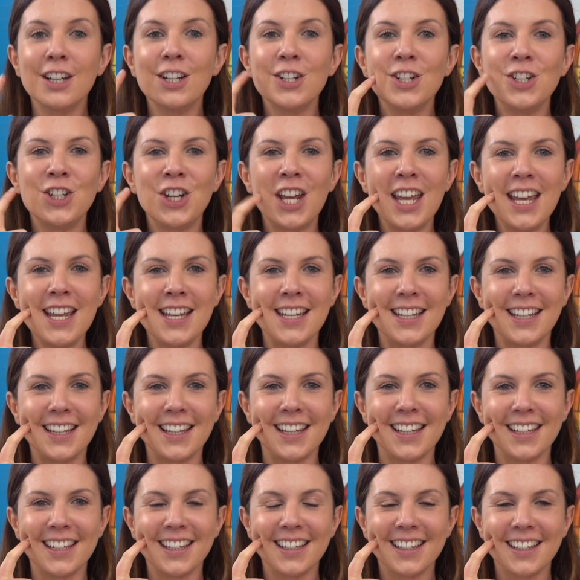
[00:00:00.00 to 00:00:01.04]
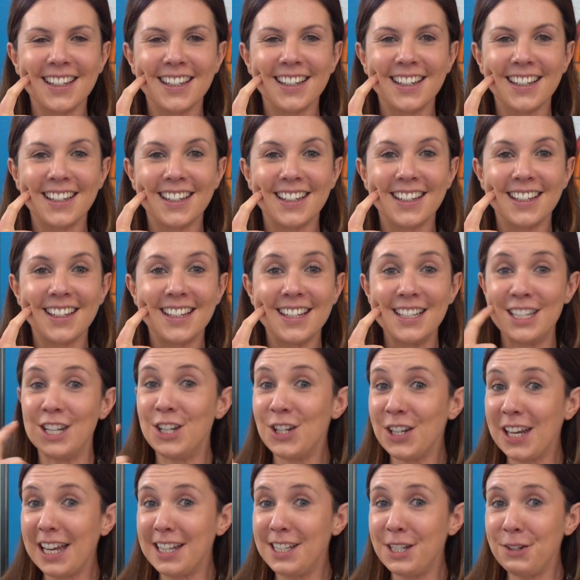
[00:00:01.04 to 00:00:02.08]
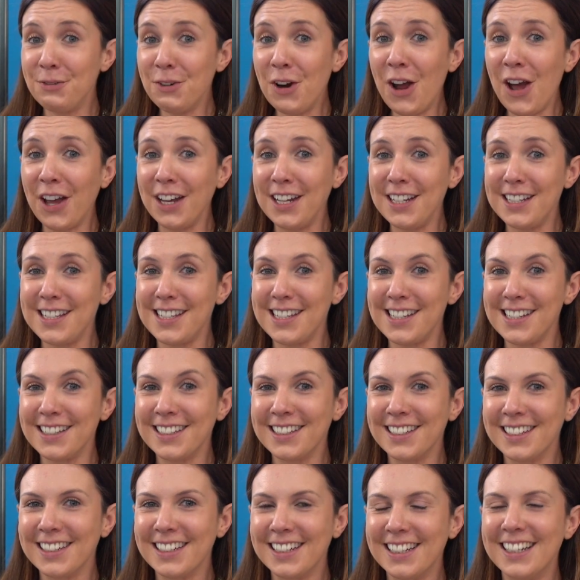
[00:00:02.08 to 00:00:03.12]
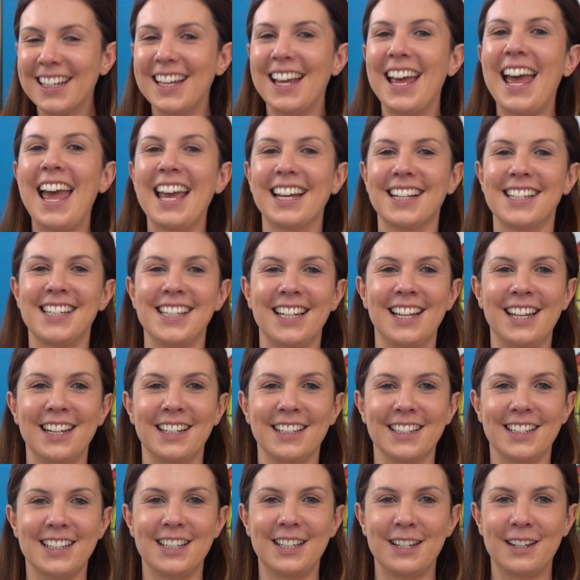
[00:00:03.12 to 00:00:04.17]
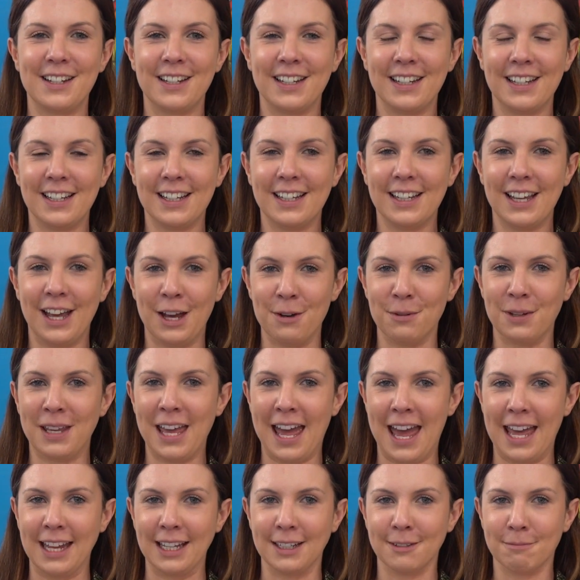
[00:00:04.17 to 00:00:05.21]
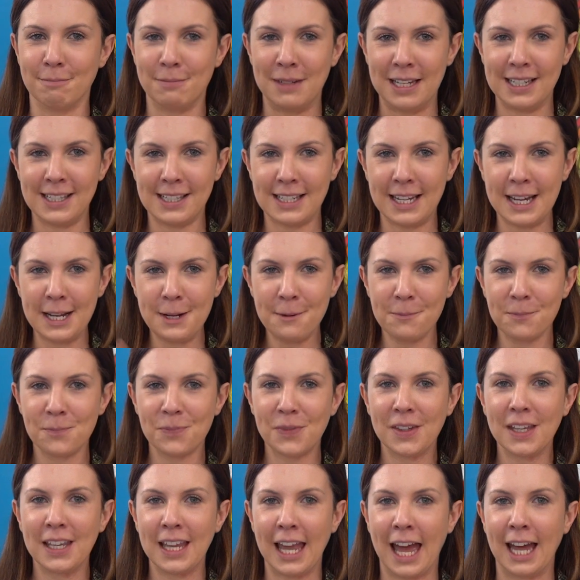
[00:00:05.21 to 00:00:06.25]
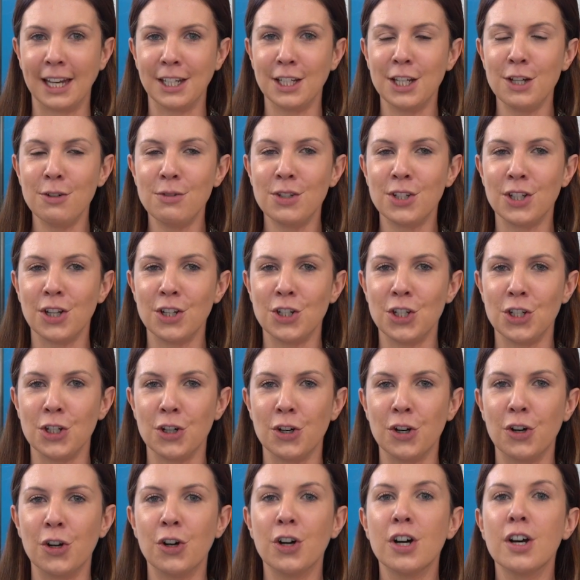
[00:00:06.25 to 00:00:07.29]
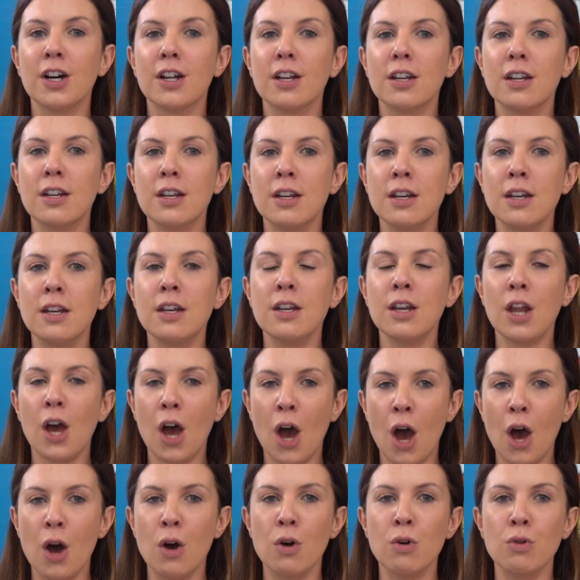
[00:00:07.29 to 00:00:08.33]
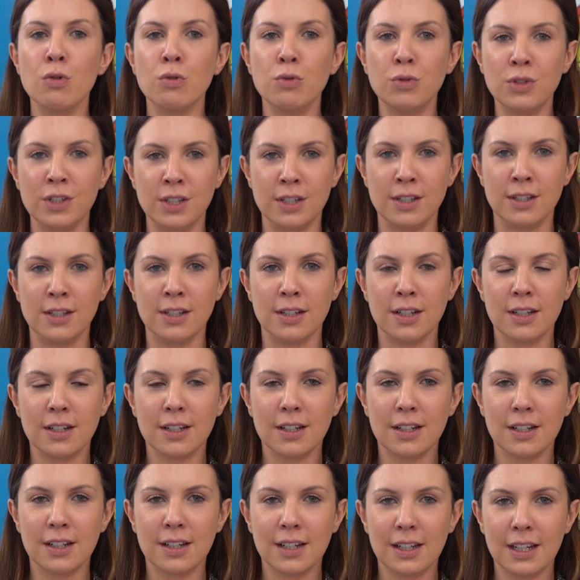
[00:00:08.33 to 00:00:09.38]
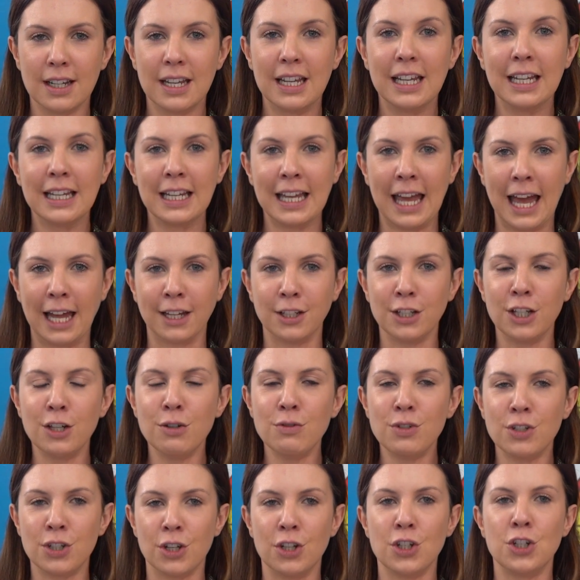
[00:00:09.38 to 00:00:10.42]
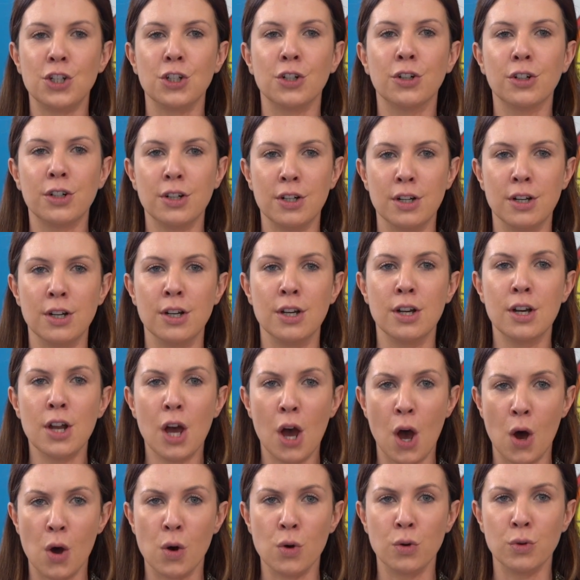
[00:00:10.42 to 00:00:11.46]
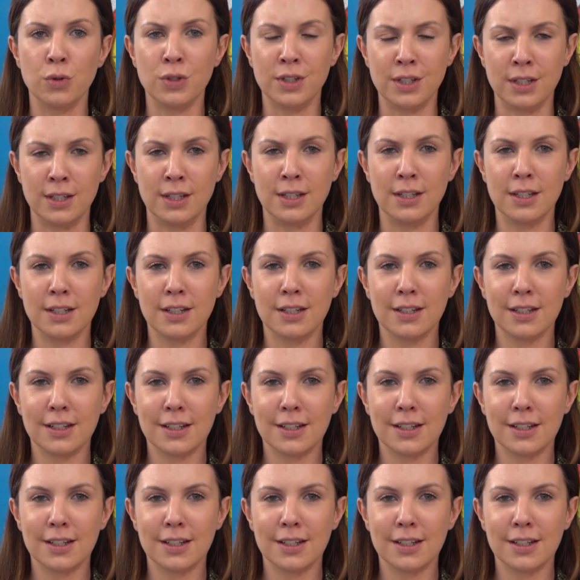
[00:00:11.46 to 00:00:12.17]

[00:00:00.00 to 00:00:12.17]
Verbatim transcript: Cheek! Did you get it right? Excellent. Okay, listening? Can you touch your nose? Can you touch your nose?